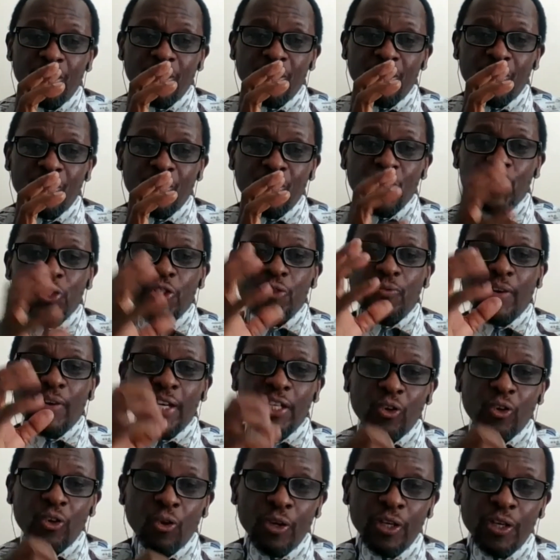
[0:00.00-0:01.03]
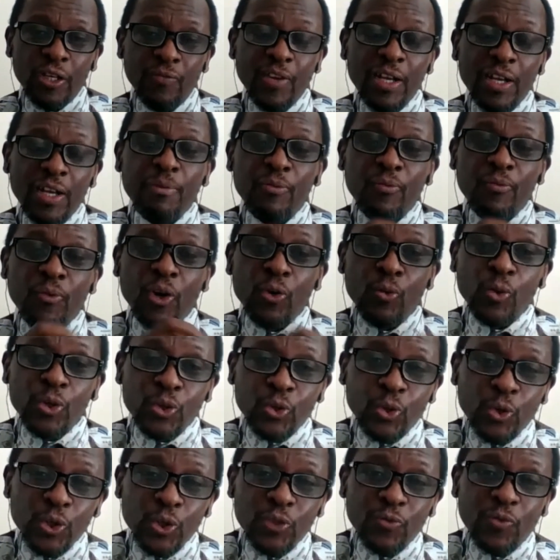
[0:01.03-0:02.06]
crucified, or even before he was
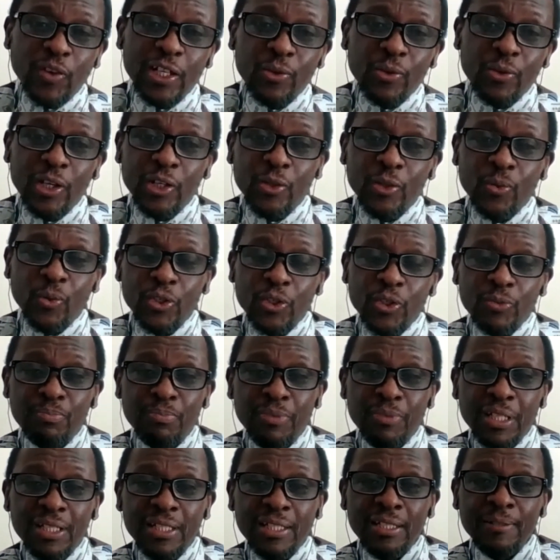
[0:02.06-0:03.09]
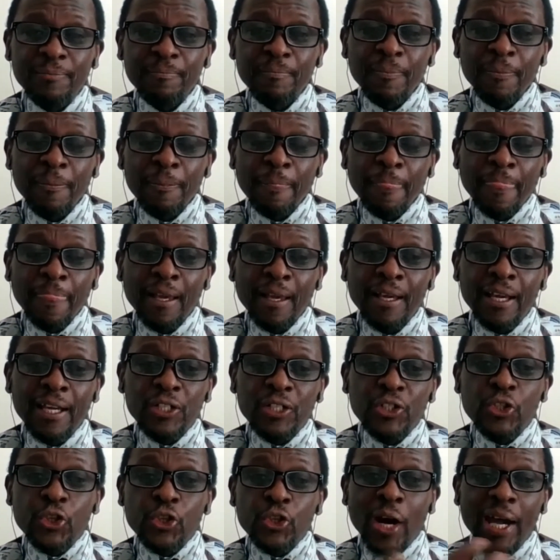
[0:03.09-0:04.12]
crucified, when he was being
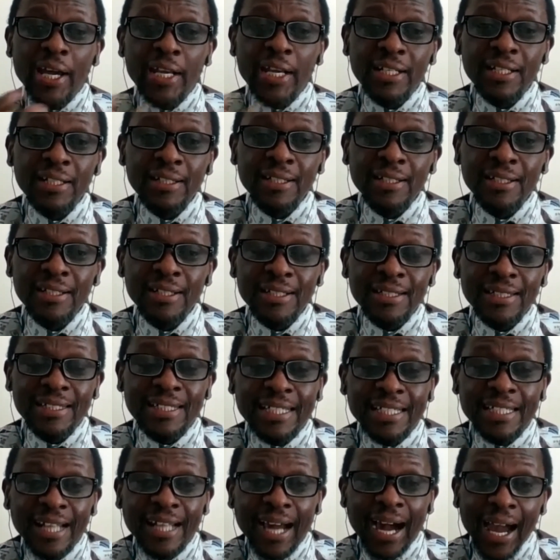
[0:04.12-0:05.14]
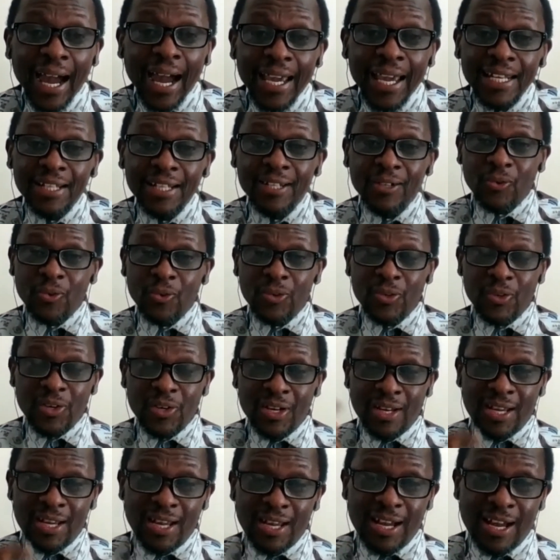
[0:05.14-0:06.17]
tried, denied
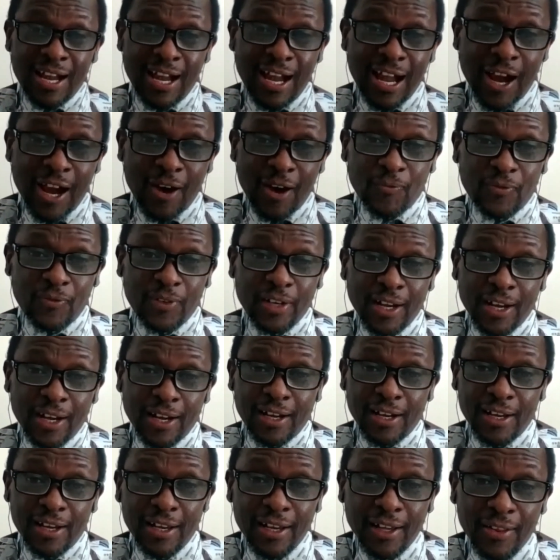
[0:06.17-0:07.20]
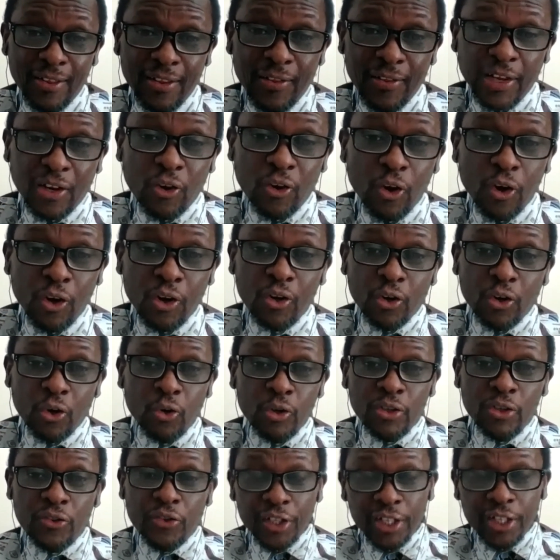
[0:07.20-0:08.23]
after the cock
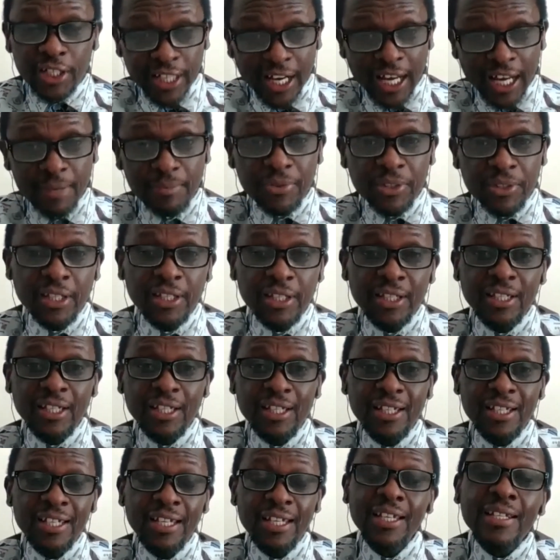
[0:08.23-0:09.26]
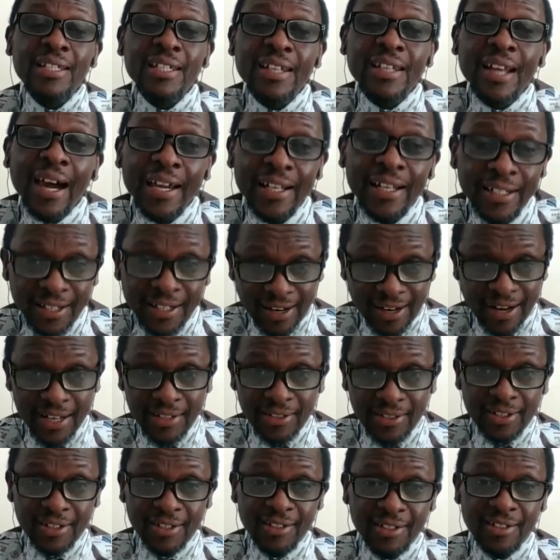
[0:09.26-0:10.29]
crowed 3 times, he denied
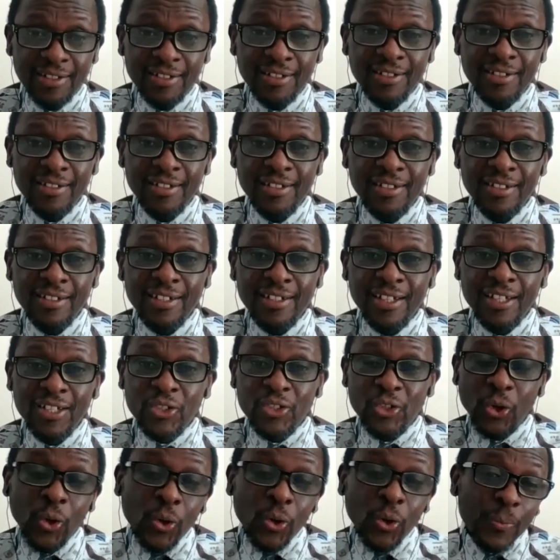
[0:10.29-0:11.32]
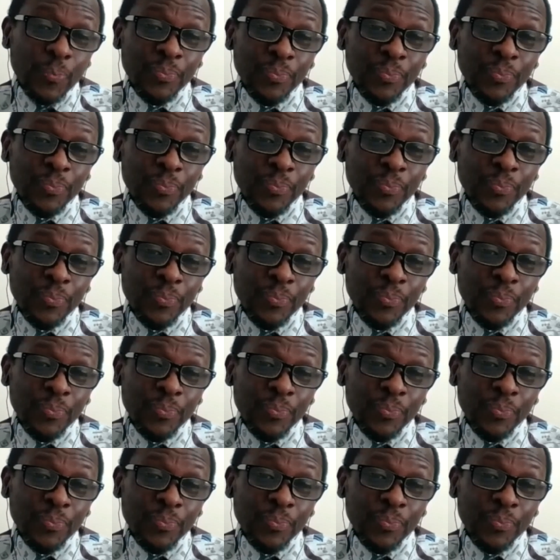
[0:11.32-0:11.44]
Christ. So